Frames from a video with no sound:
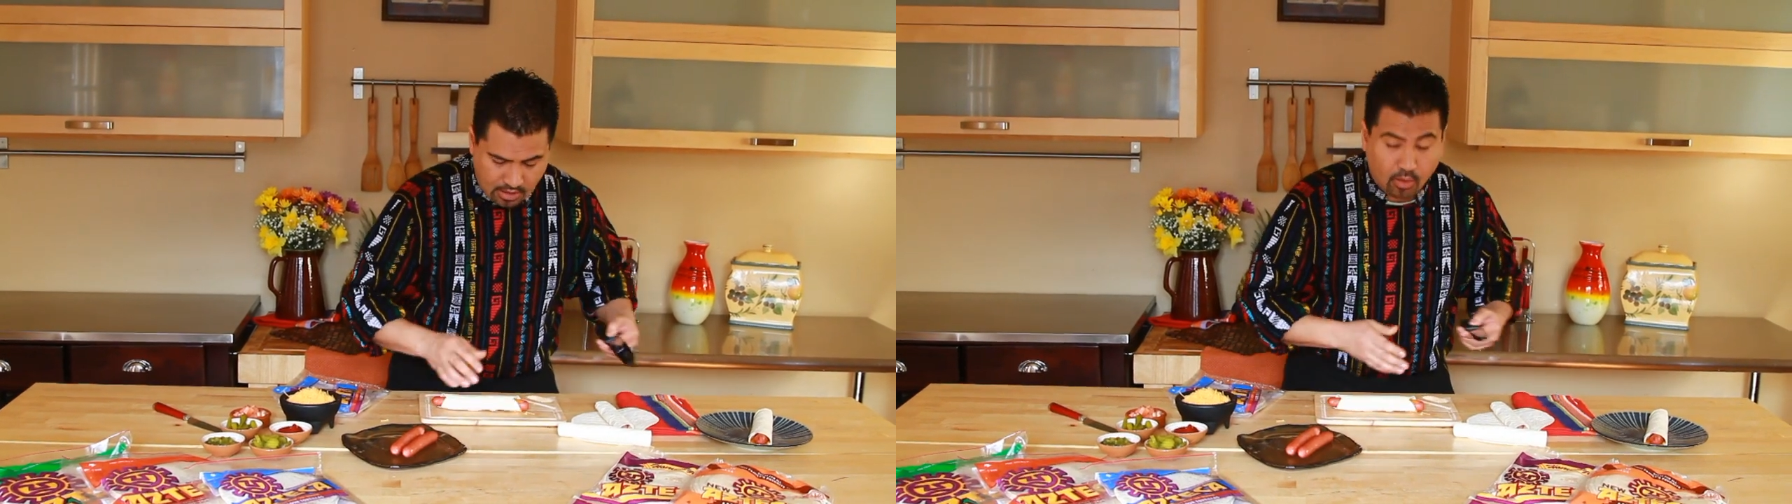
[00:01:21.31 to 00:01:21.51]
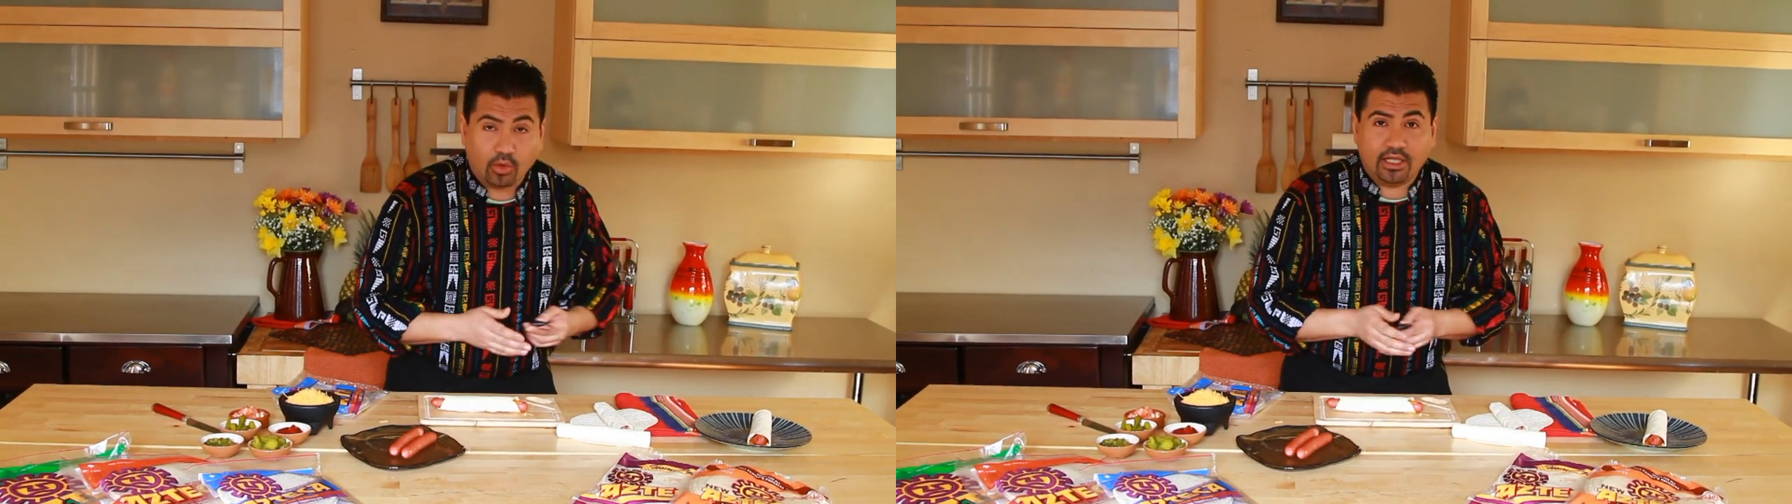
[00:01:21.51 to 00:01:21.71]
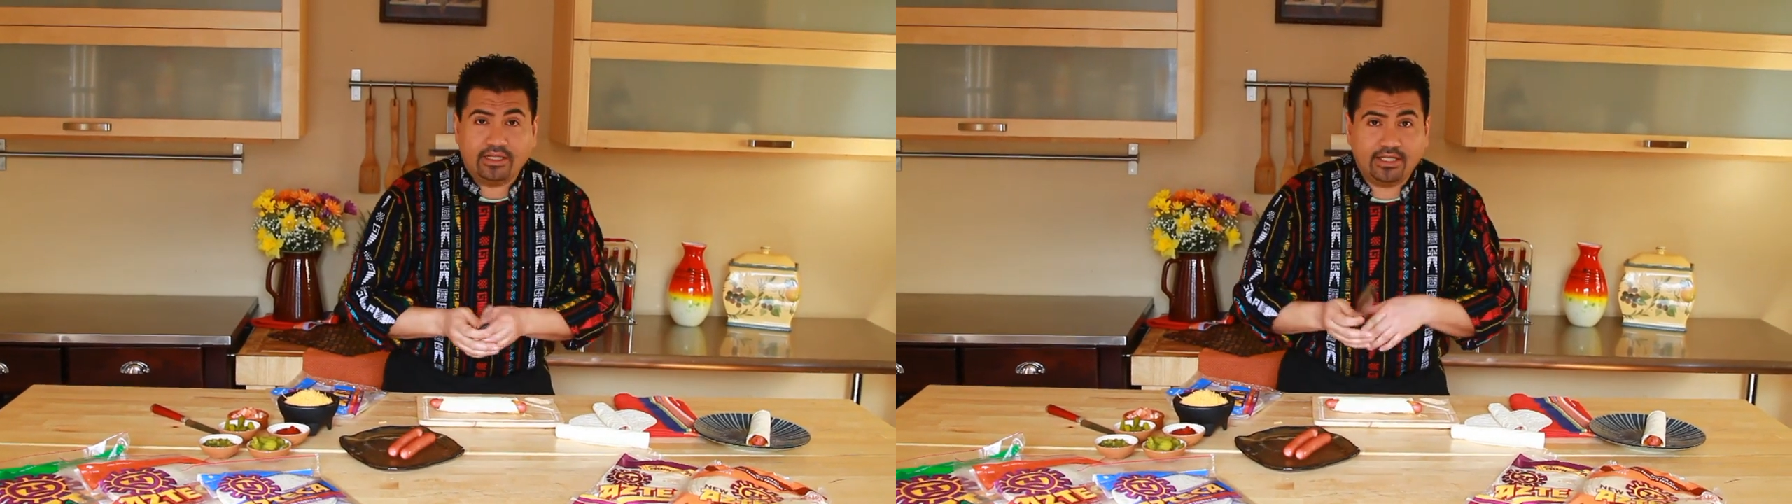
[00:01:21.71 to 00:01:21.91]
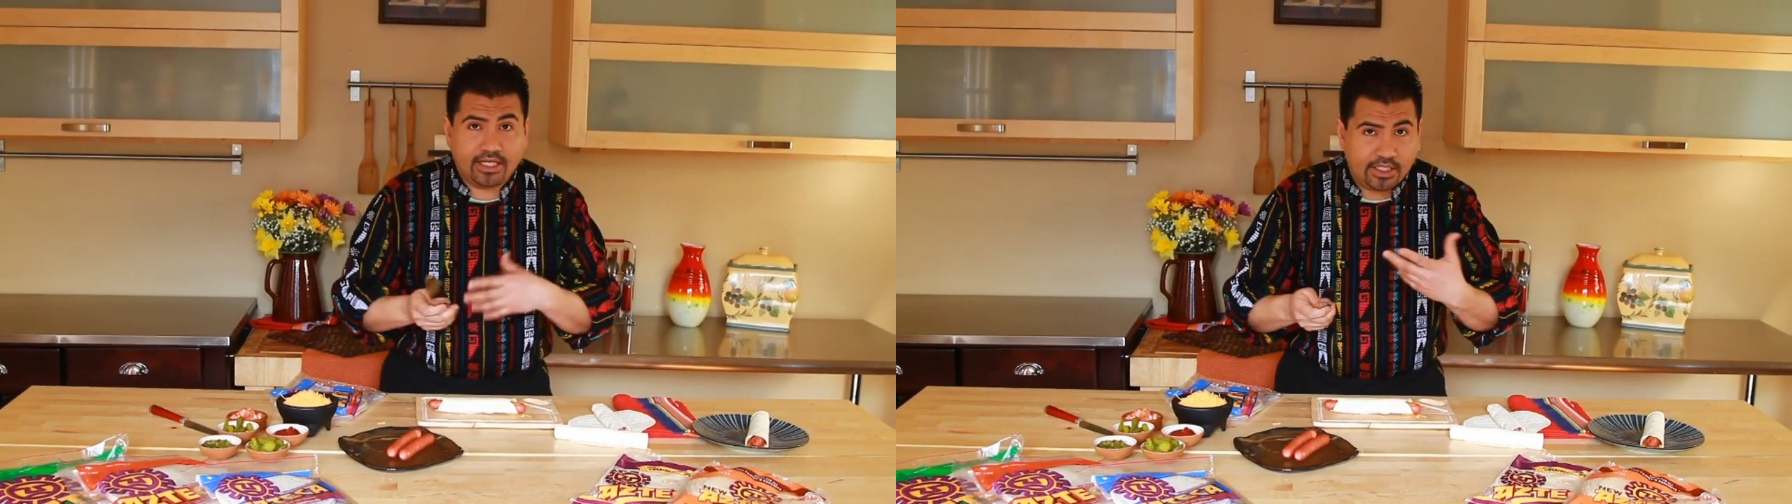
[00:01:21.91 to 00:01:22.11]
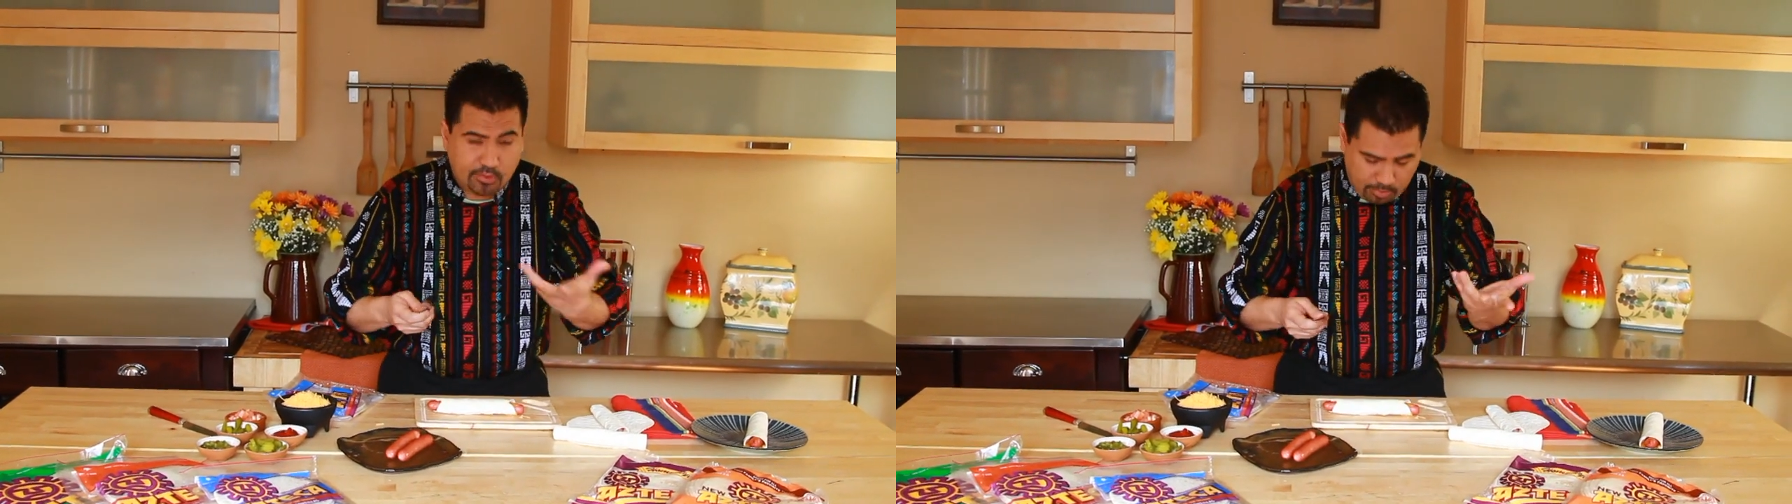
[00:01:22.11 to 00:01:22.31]
or let the
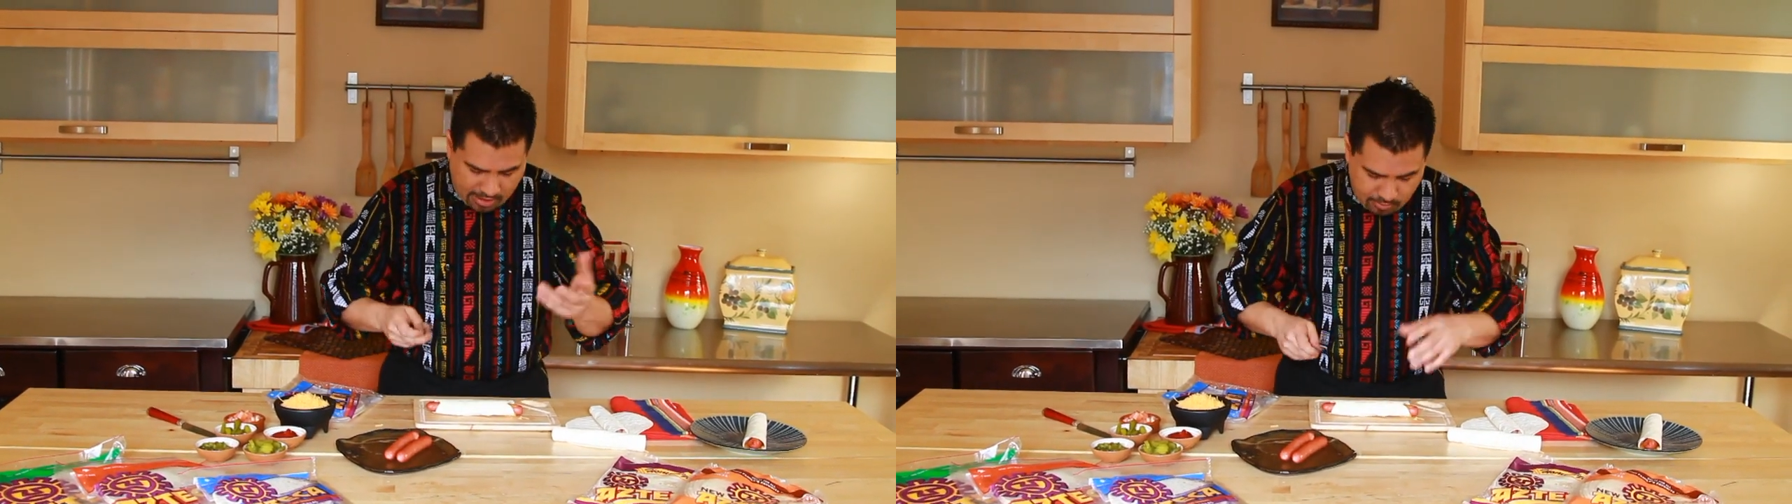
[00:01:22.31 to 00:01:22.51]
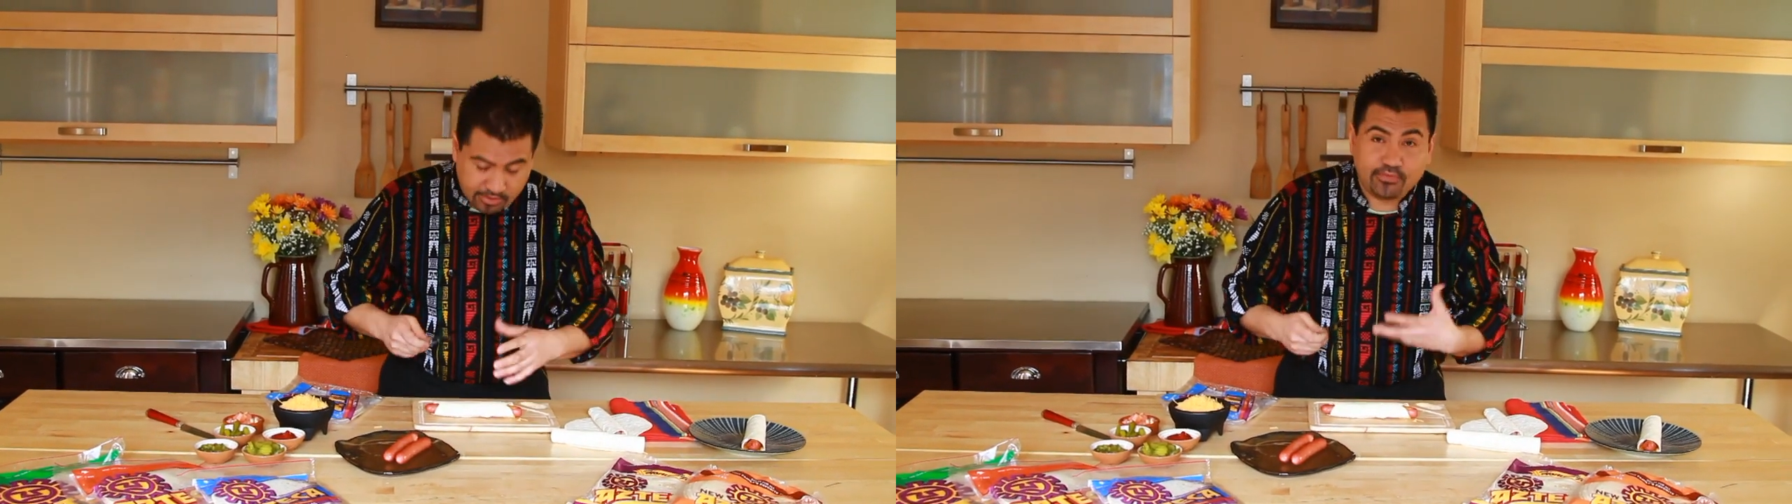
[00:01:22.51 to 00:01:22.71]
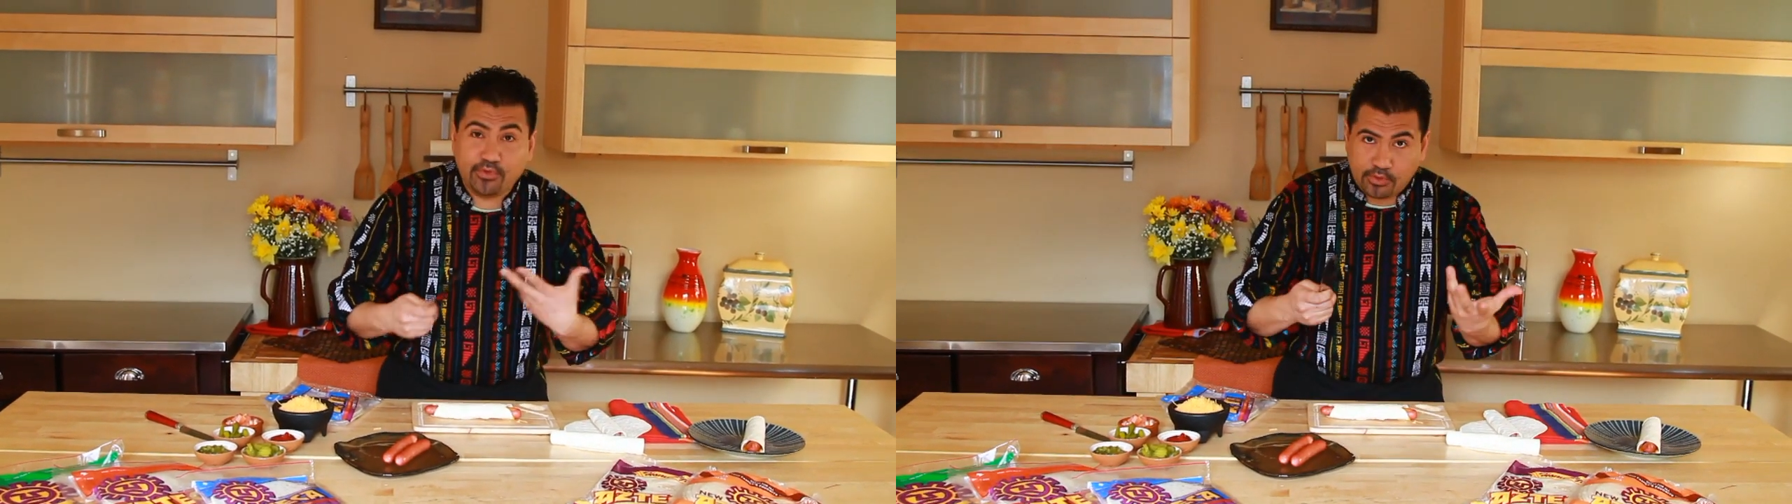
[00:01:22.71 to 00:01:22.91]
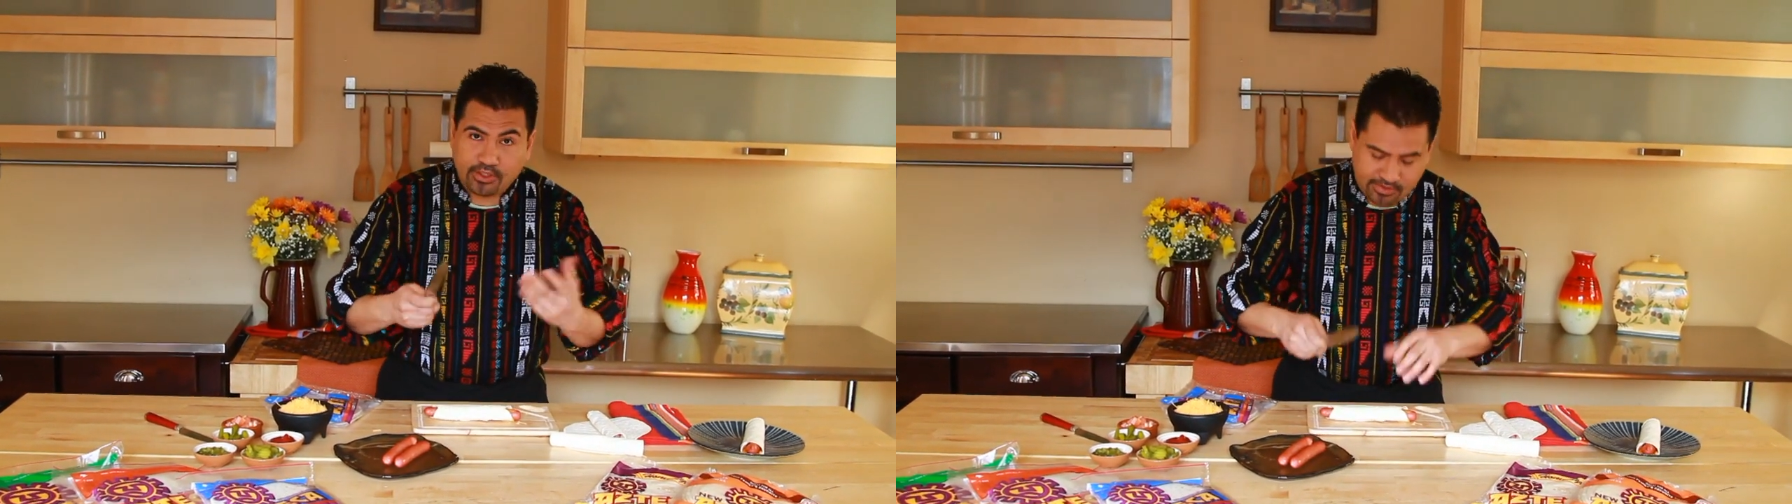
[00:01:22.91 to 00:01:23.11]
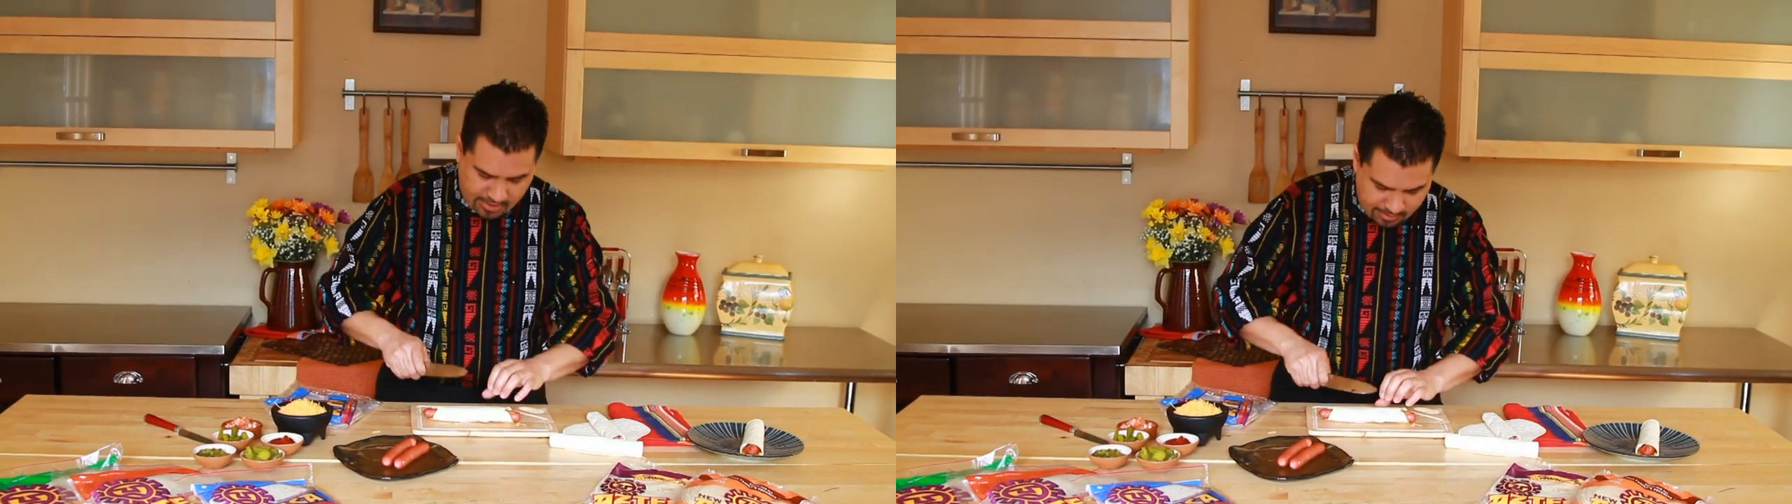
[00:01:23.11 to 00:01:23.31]
kids play with the food
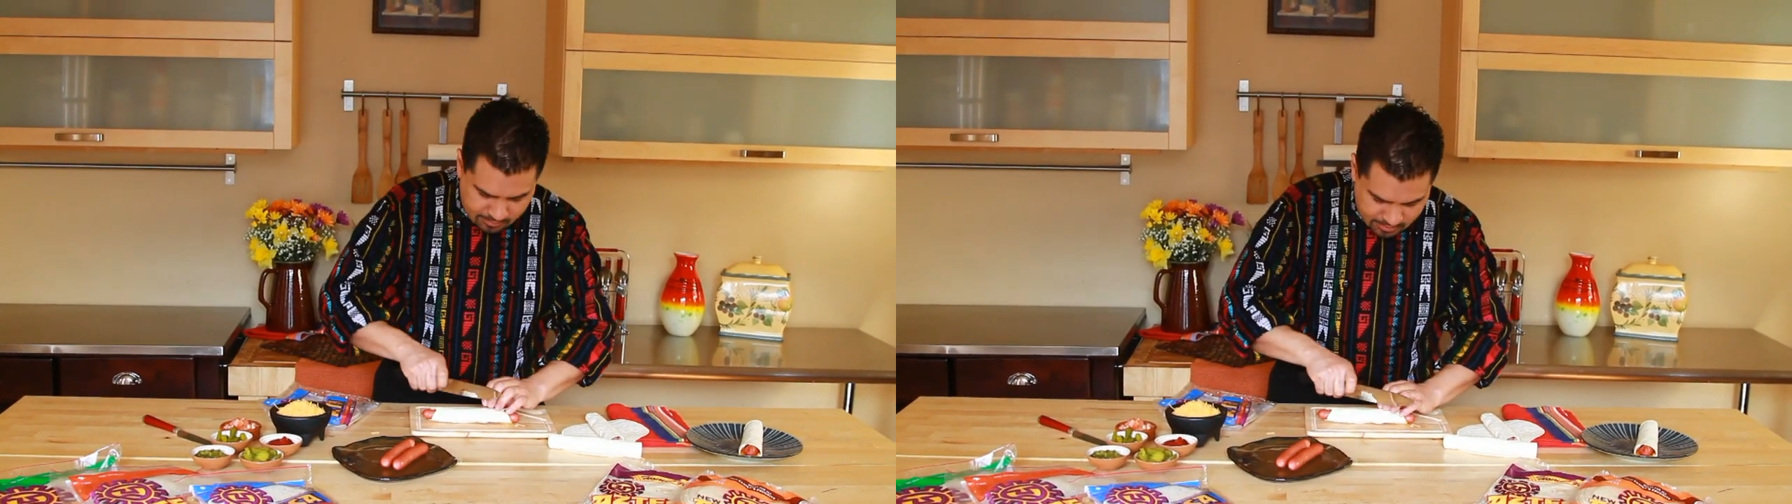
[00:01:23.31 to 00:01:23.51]
this time.